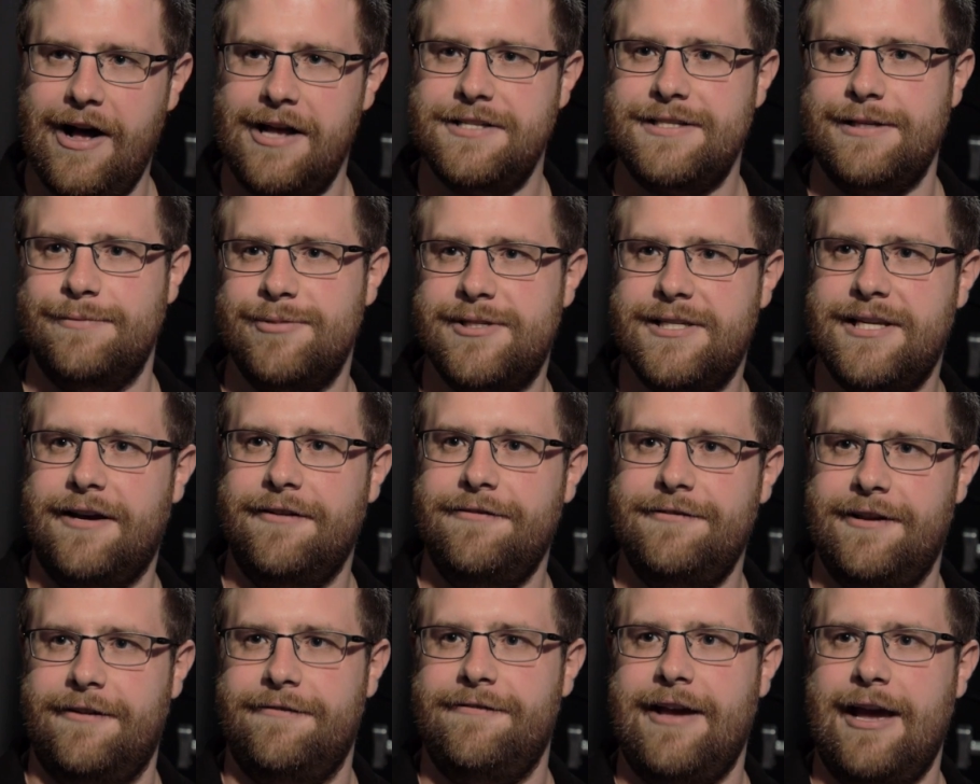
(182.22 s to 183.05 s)
awesome
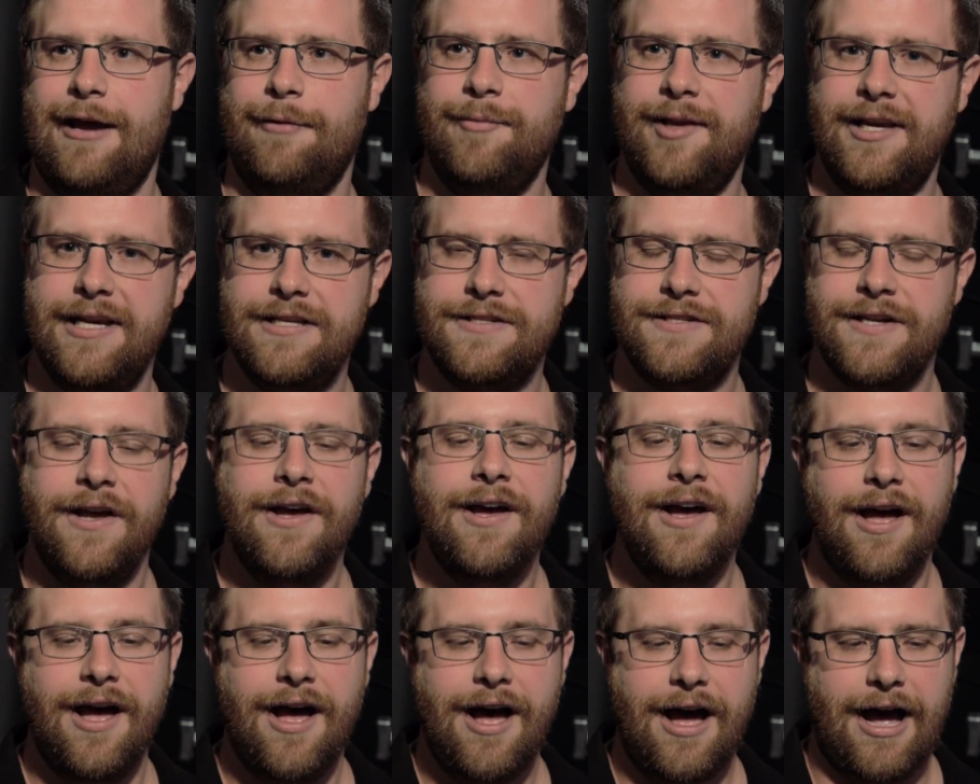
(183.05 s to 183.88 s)
stuff to families.
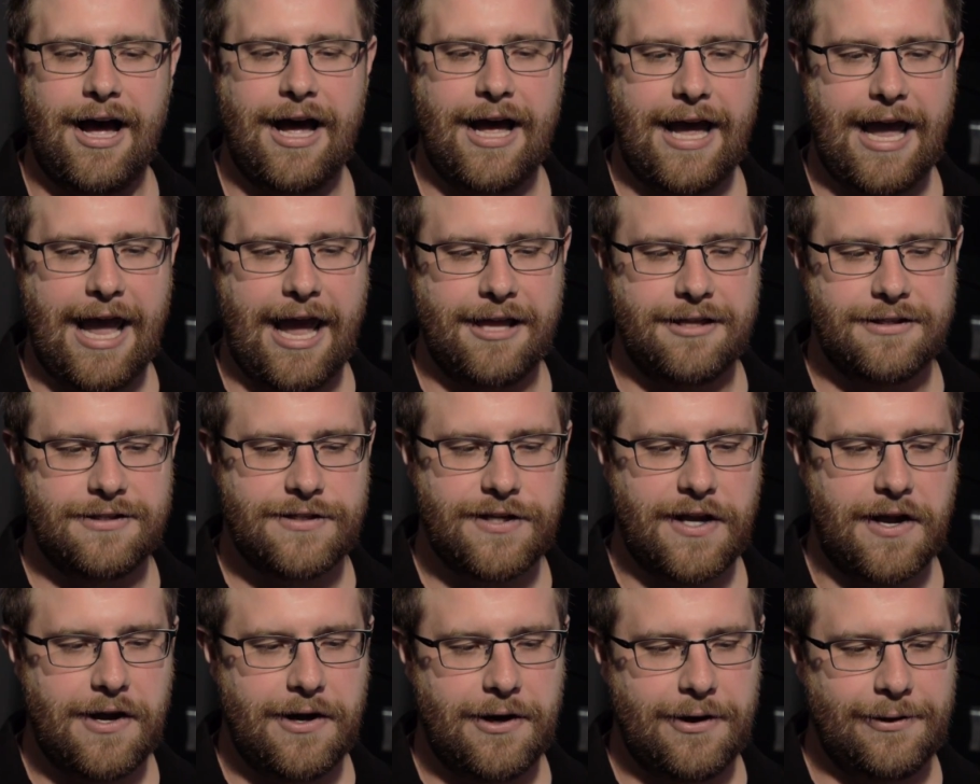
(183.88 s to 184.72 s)
And
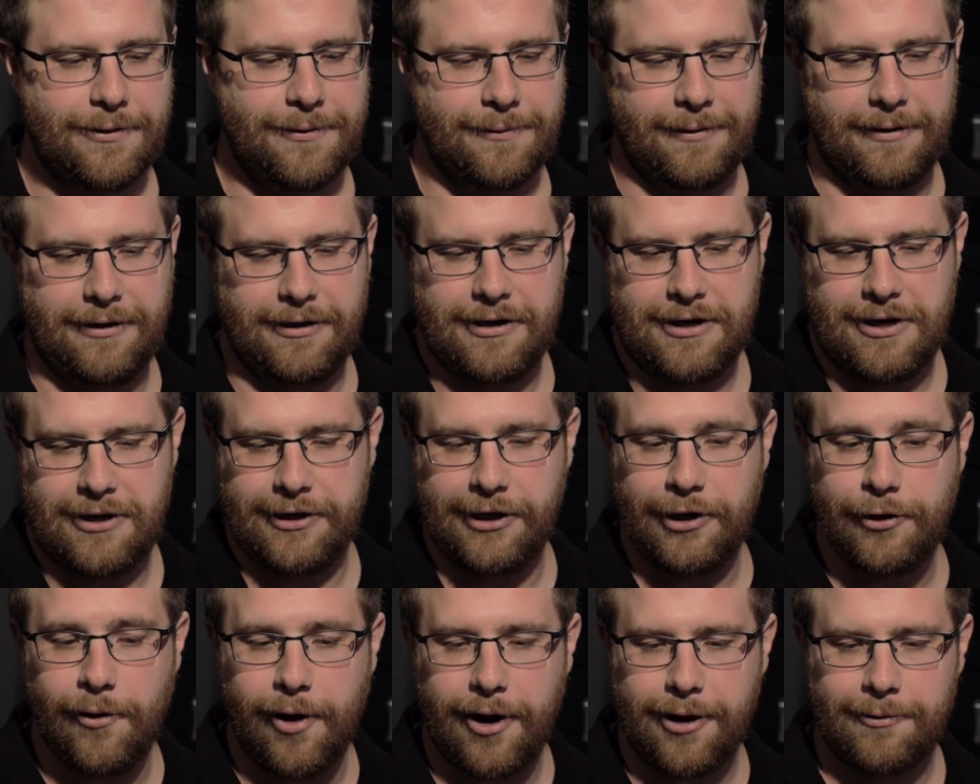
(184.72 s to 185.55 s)
so,
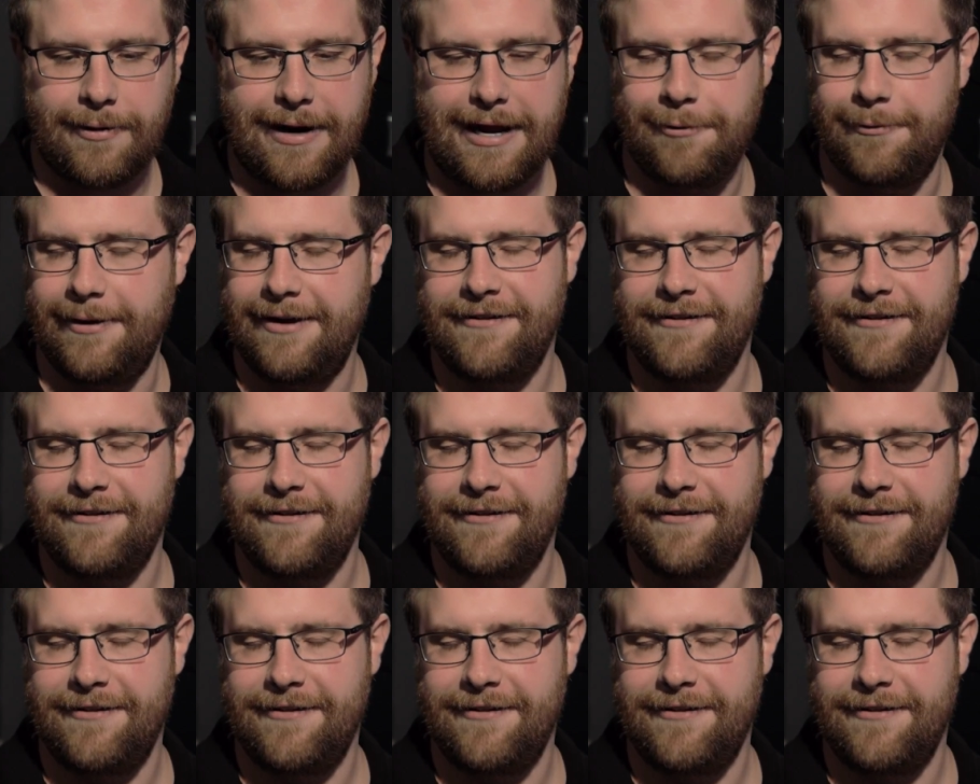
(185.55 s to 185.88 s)
you are right.